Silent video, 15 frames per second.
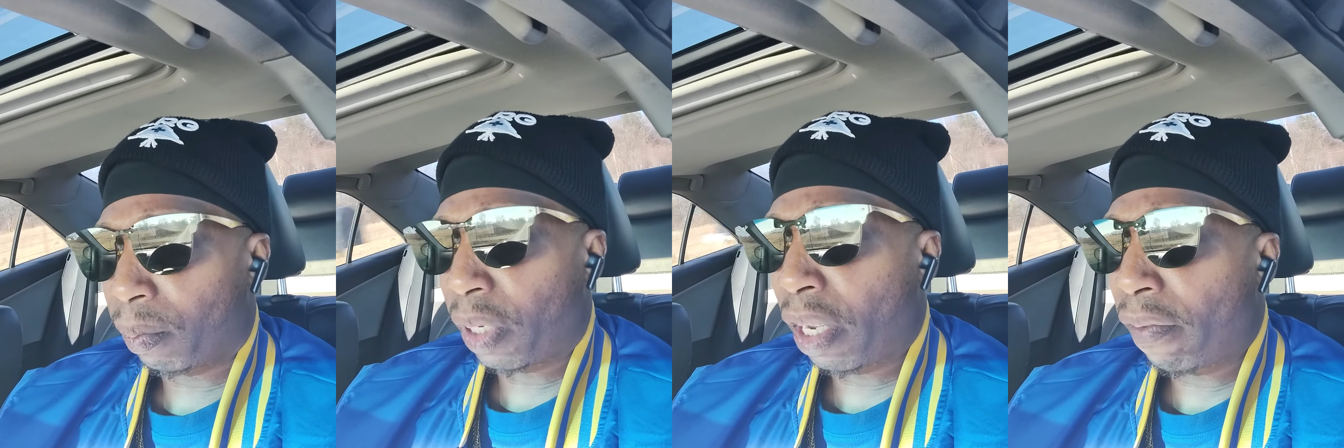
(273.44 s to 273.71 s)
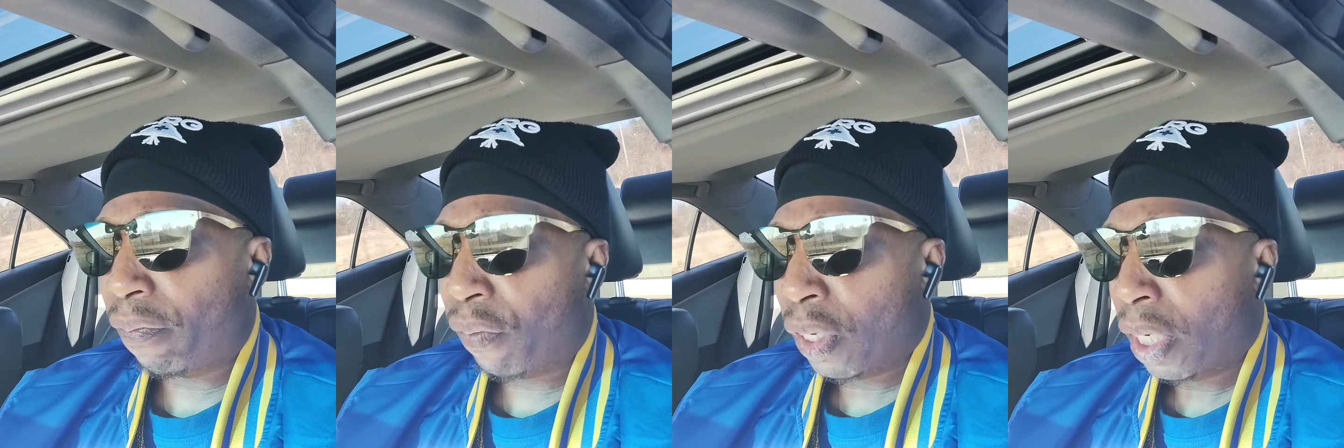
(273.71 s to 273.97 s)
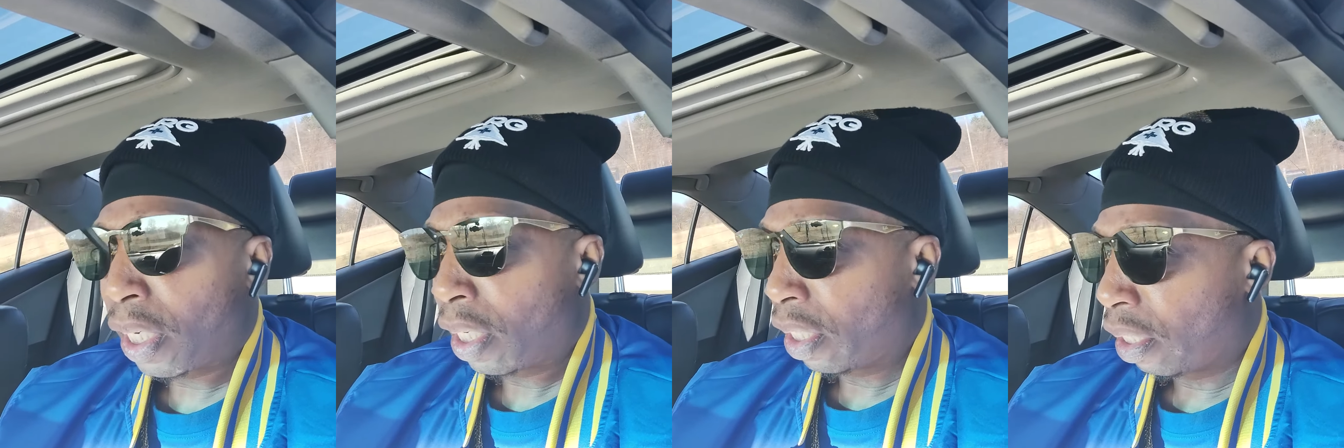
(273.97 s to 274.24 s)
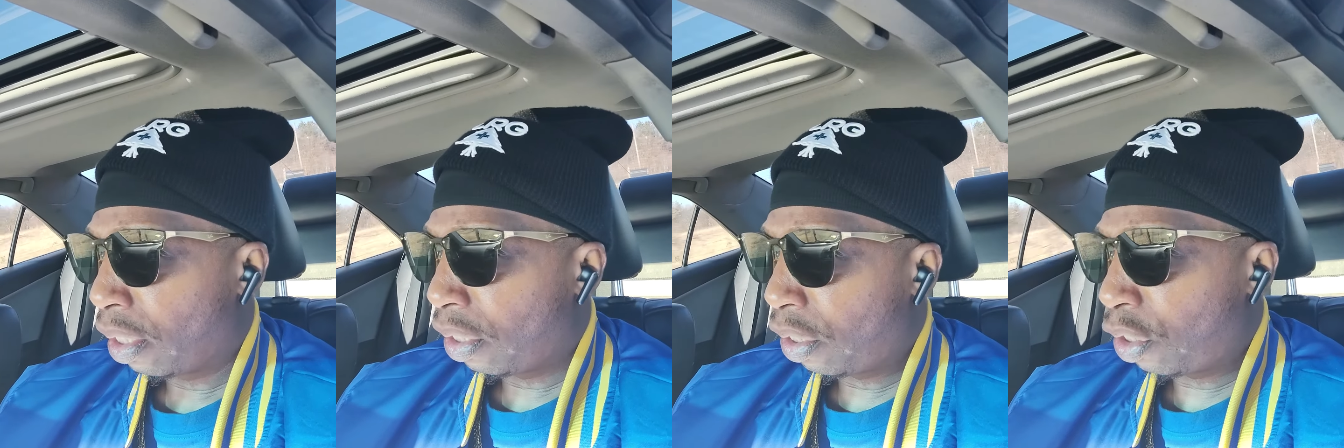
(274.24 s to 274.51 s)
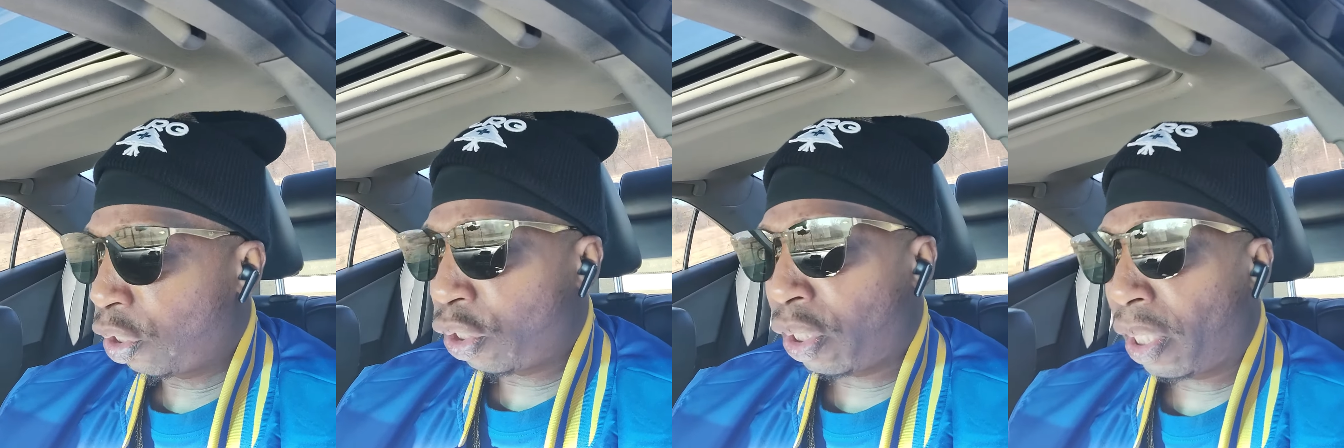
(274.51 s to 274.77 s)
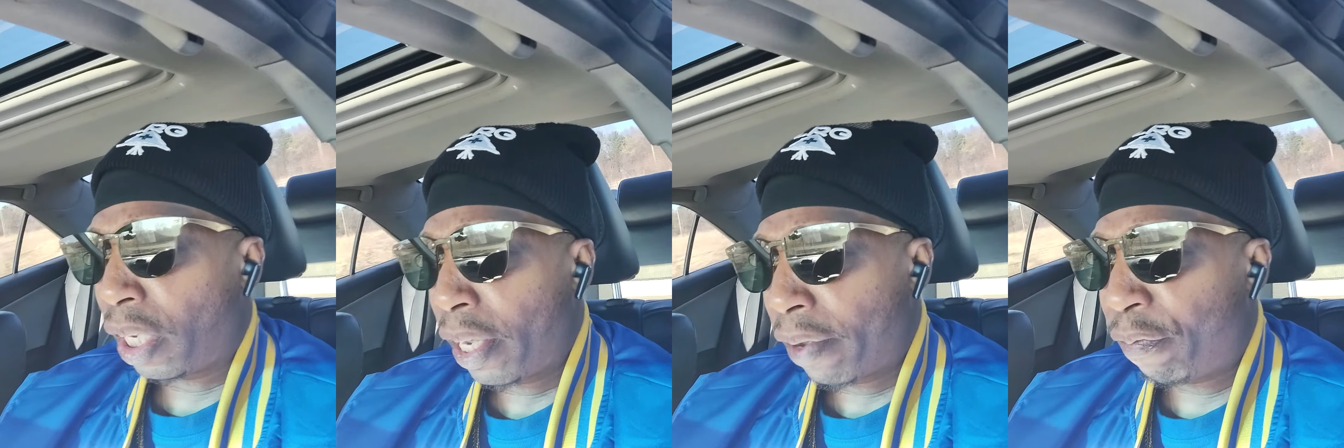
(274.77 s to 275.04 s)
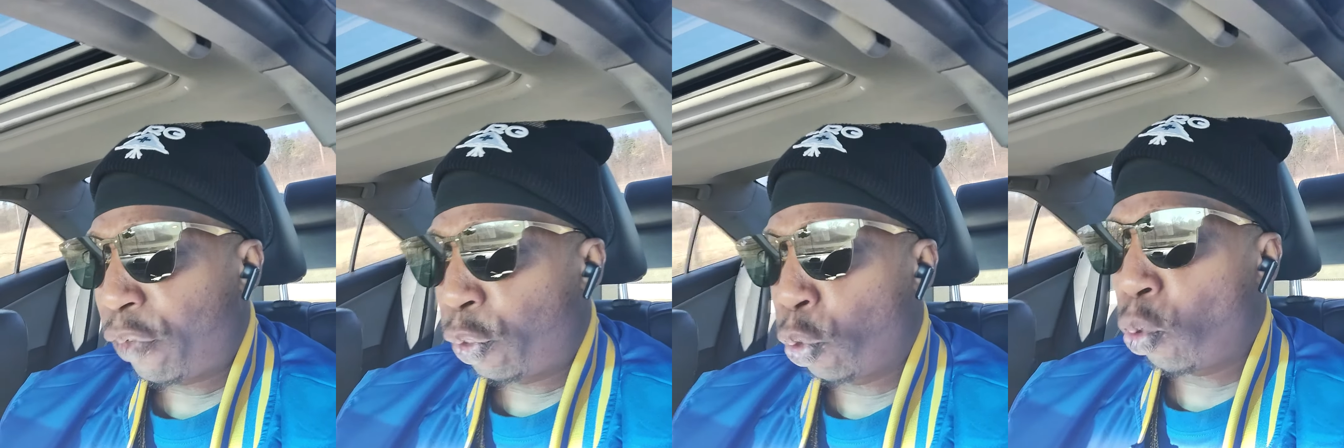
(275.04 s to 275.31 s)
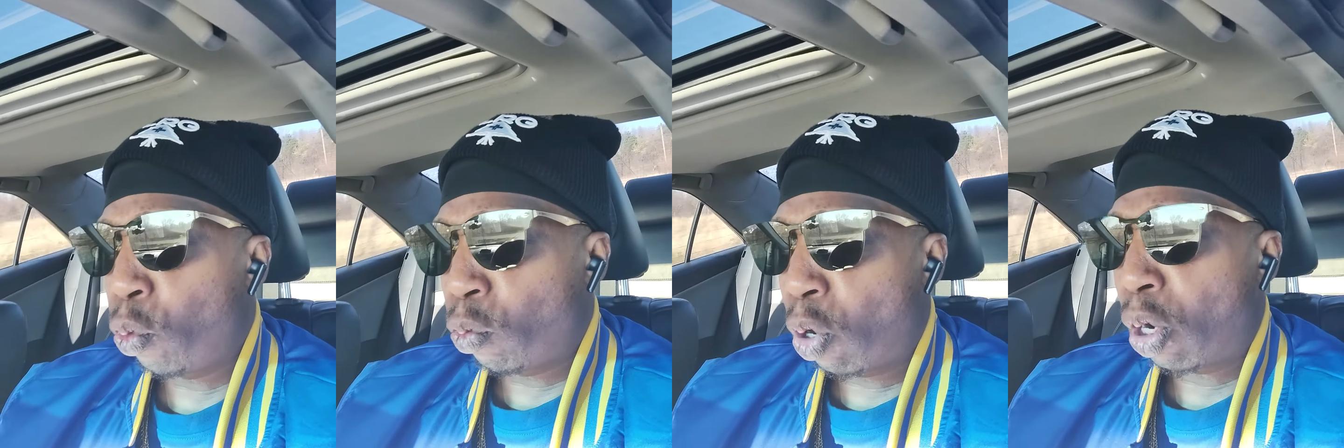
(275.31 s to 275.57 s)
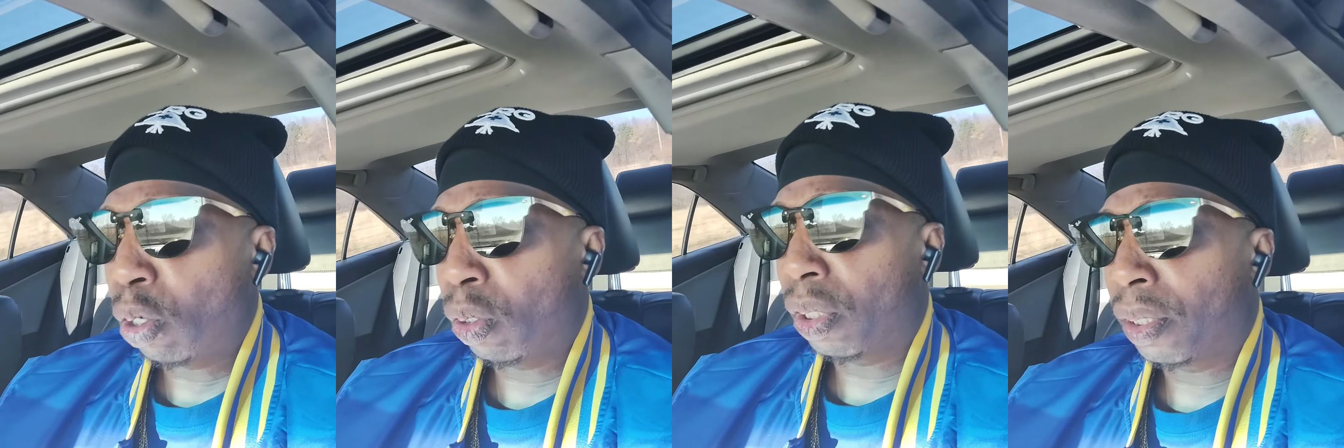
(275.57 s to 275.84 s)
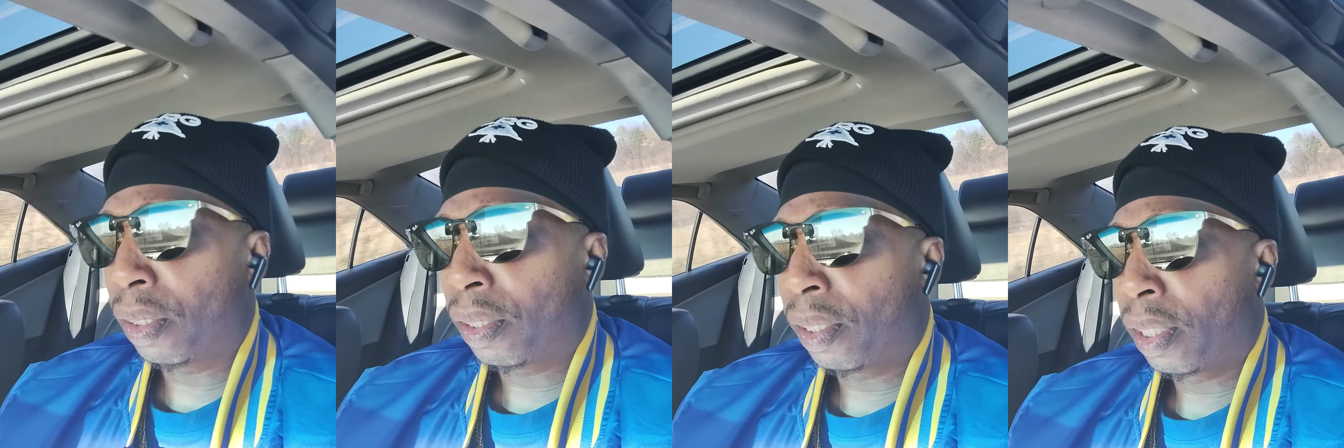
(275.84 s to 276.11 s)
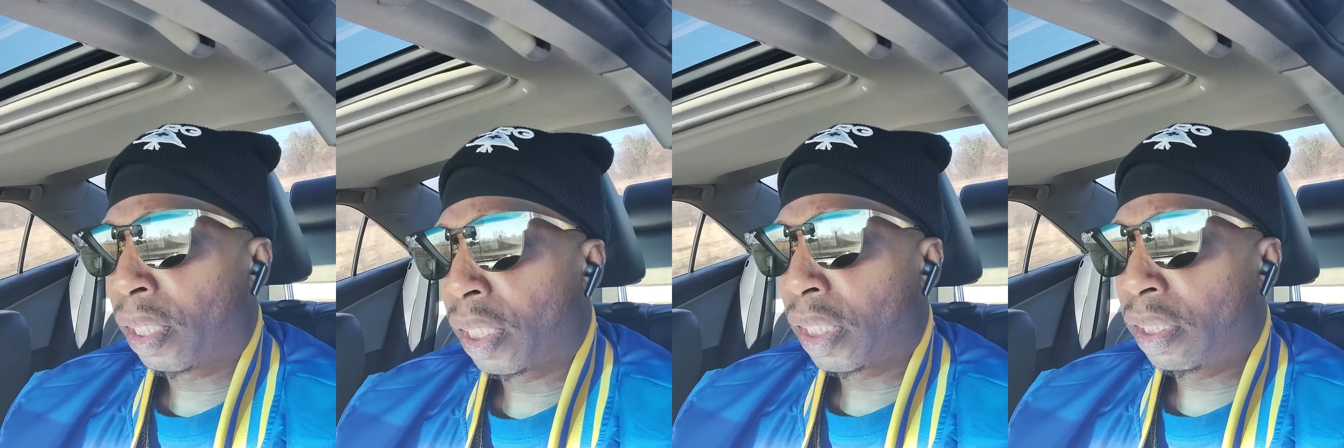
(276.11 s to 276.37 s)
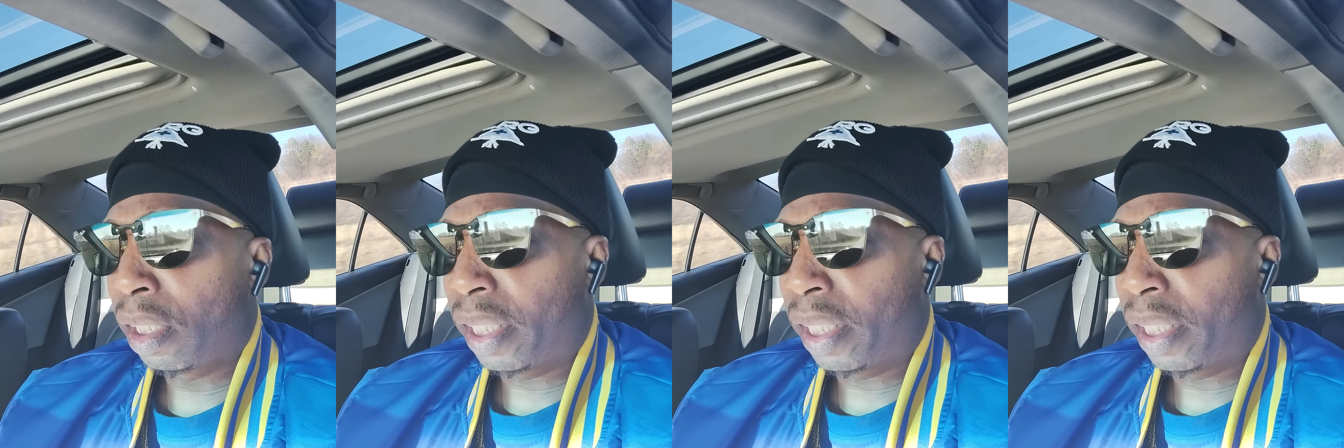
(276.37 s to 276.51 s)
If you want